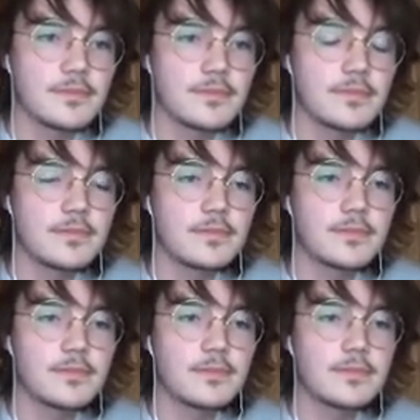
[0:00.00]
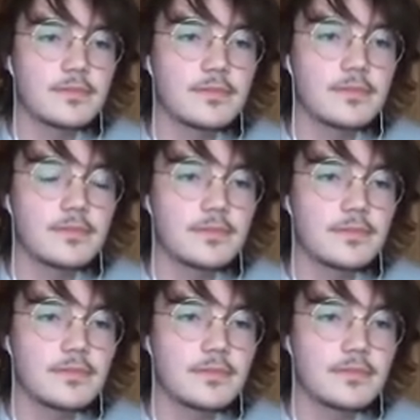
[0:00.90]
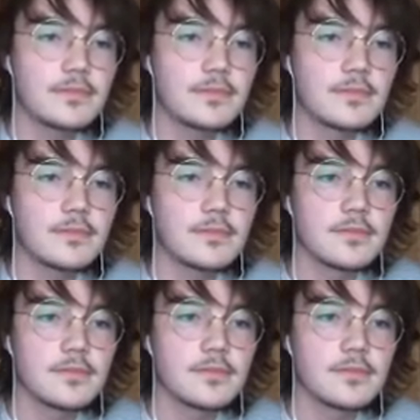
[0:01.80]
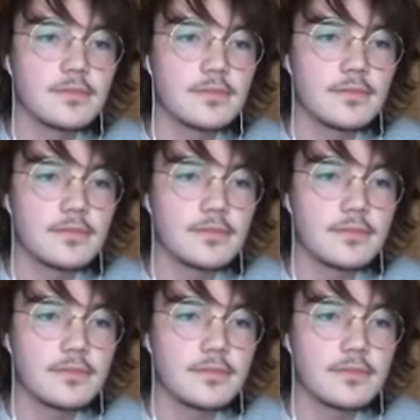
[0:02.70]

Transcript: (not speaking)